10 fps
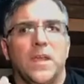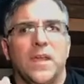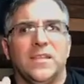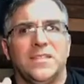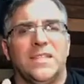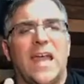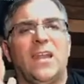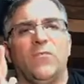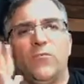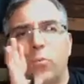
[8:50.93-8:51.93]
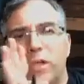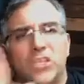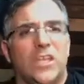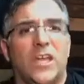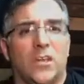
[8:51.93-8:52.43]
instead of
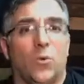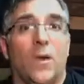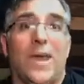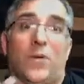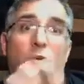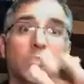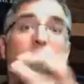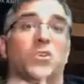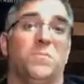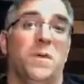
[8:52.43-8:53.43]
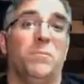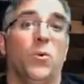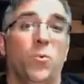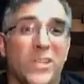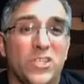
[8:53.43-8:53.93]
wishing it away, which most people
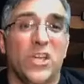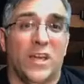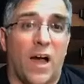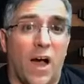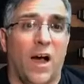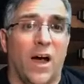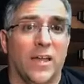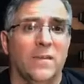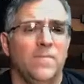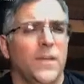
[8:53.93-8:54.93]
wish it on,